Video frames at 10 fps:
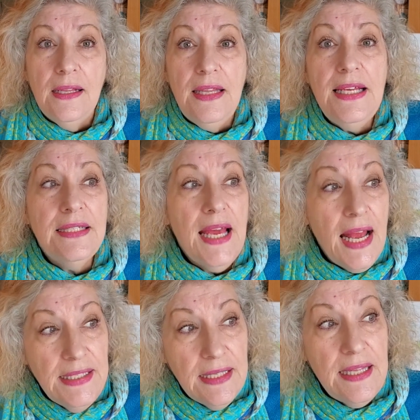These
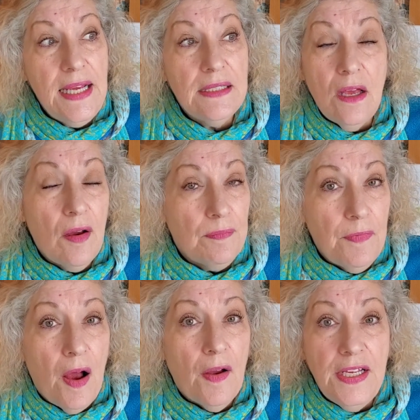kinds of things
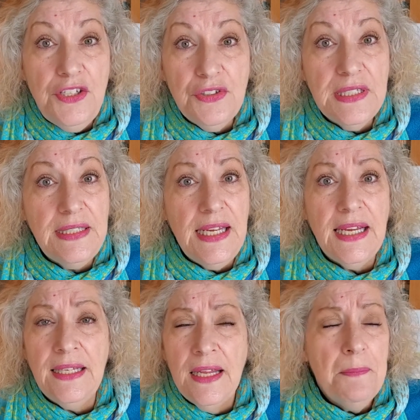are
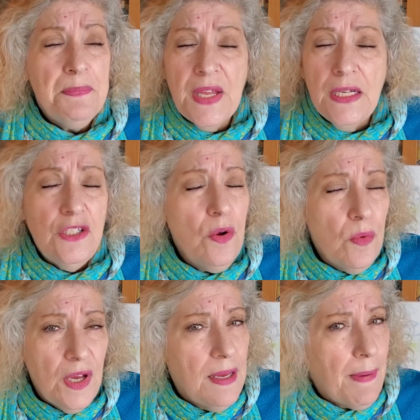interesting, and don't
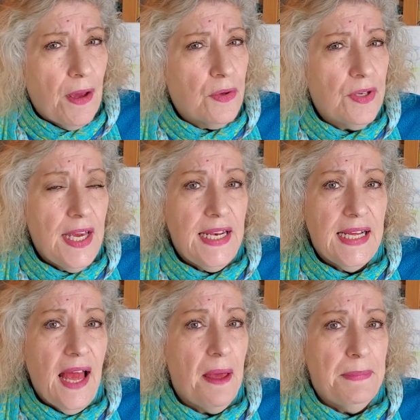worry about
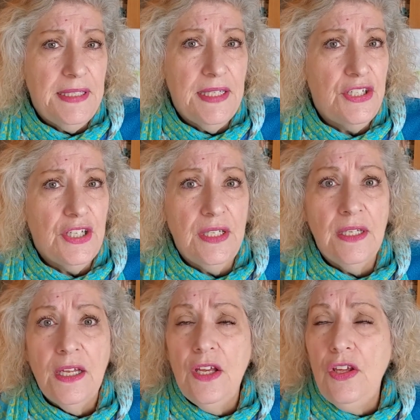creating competition.
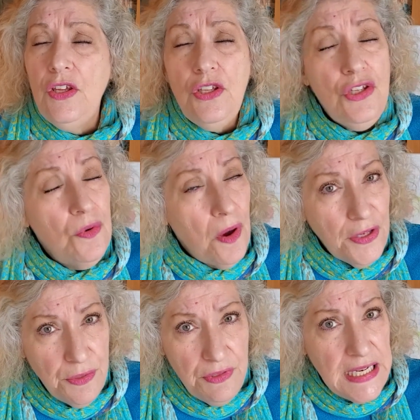You are
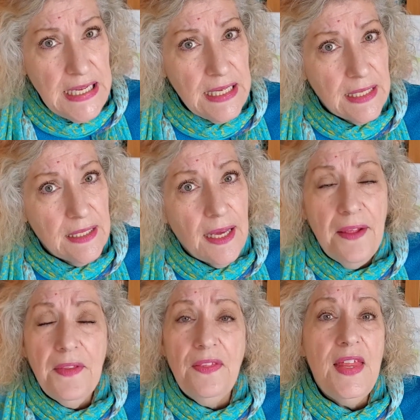unique,
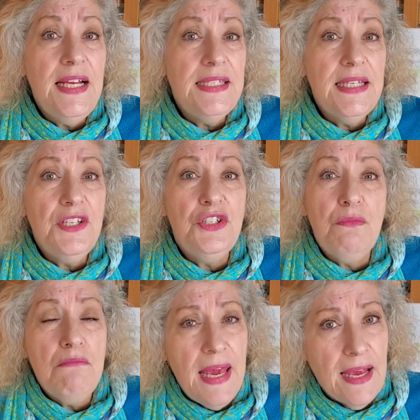and the things that you
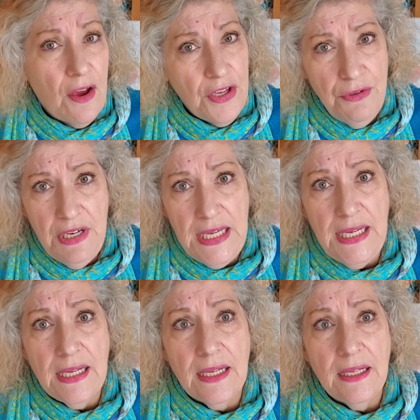make are
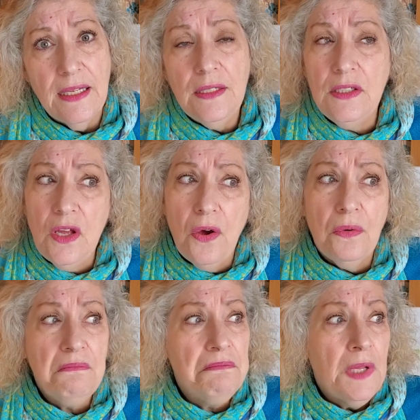unique. So